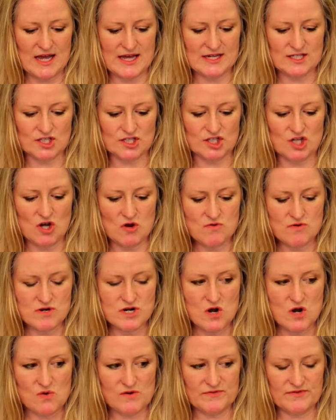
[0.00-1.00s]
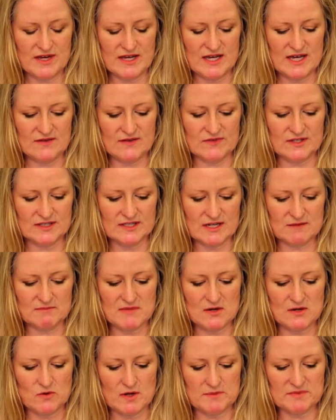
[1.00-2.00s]
I don't know if I have these on
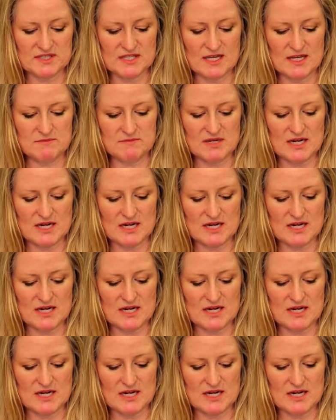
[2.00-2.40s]
my website,